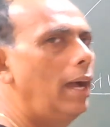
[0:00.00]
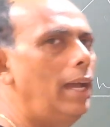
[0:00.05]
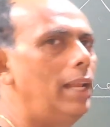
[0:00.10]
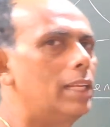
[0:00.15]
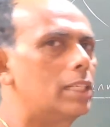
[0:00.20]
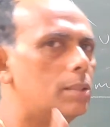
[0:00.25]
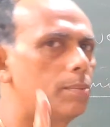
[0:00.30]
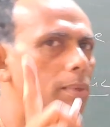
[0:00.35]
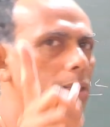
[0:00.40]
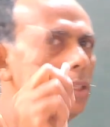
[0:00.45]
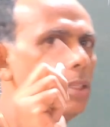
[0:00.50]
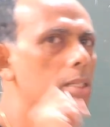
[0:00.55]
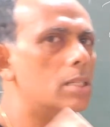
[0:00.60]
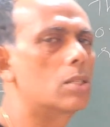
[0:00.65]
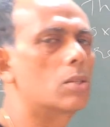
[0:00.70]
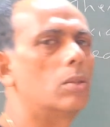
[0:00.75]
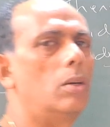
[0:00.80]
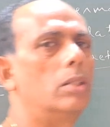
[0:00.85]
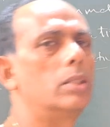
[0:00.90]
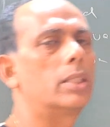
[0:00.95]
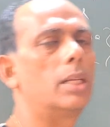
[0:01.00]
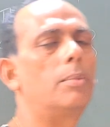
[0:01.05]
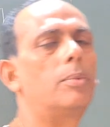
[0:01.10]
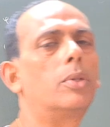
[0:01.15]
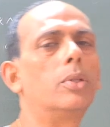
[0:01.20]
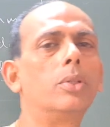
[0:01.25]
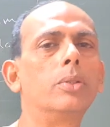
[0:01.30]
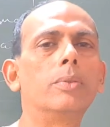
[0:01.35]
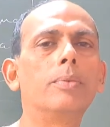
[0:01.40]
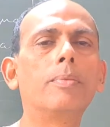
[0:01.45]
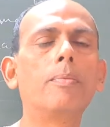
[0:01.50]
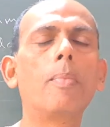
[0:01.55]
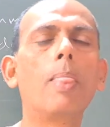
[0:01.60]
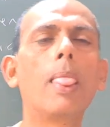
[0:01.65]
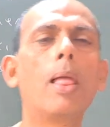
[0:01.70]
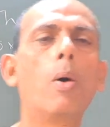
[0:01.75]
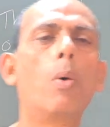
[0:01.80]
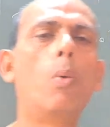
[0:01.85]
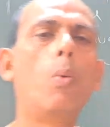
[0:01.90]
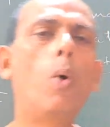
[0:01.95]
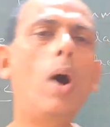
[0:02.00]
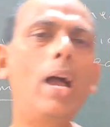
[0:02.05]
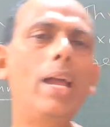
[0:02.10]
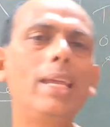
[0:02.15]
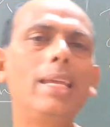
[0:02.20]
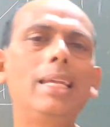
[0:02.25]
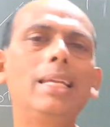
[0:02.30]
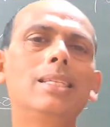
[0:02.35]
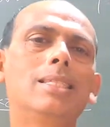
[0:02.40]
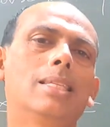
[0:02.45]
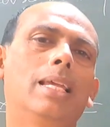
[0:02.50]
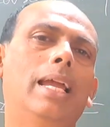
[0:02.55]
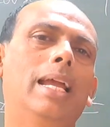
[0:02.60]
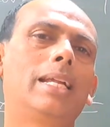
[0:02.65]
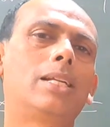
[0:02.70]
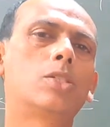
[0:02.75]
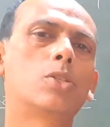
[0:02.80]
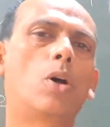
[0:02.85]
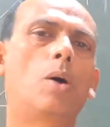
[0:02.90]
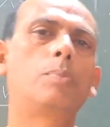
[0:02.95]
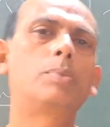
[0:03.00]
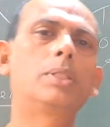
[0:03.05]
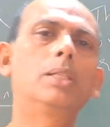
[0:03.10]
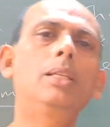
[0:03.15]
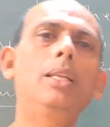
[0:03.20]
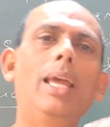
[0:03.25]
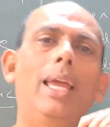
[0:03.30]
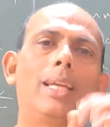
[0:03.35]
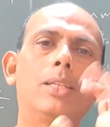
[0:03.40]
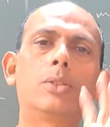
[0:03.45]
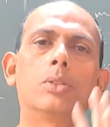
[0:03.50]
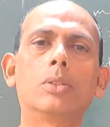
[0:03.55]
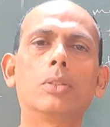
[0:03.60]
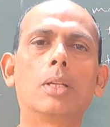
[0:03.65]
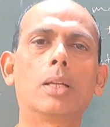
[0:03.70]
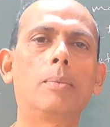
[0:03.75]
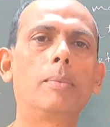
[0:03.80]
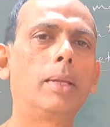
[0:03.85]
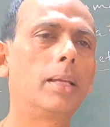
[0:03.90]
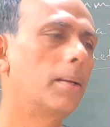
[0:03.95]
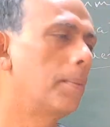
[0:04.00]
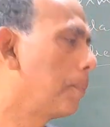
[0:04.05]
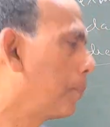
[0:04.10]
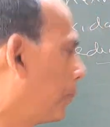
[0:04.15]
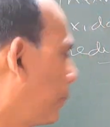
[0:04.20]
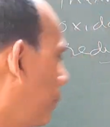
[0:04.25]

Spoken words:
I'll explain this concept to you. Why is adsorption exothermic?